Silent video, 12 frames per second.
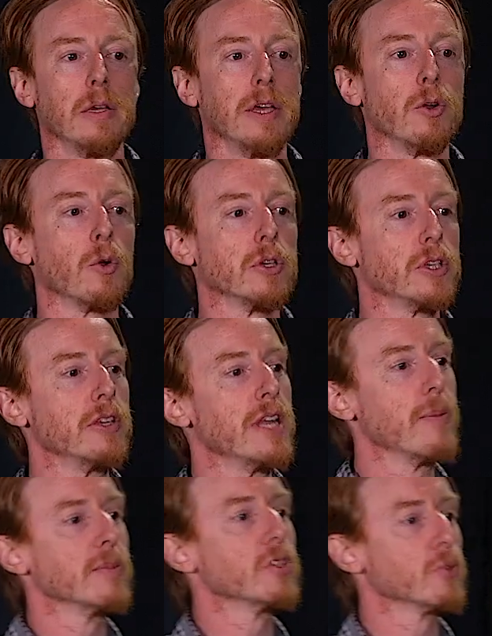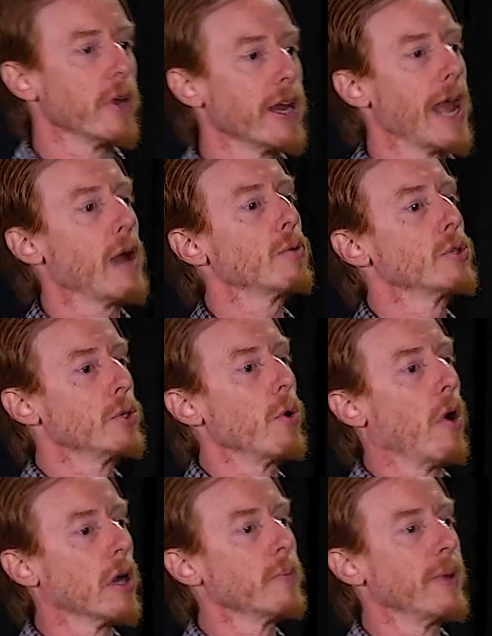in order to demonstrate how to
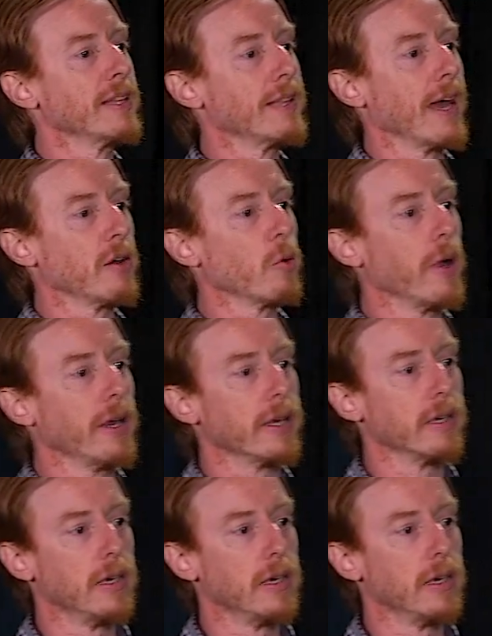automate that away.